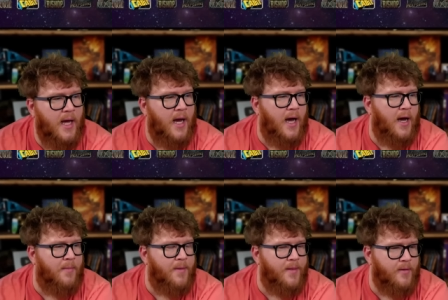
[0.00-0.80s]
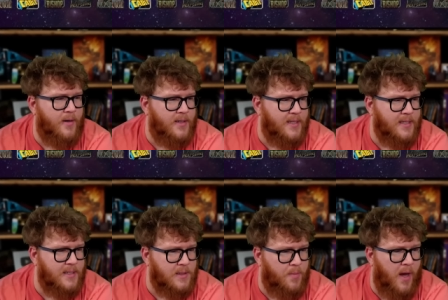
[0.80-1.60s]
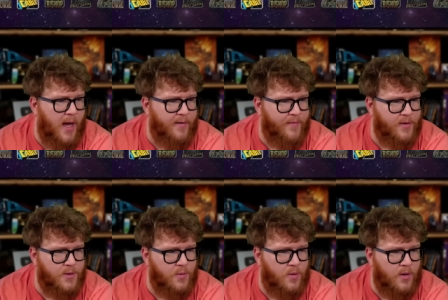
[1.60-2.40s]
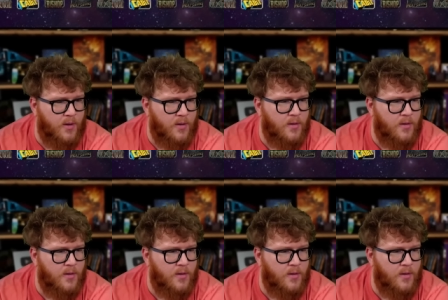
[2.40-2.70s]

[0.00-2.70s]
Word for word: Uh, they're in a decent spot for sure.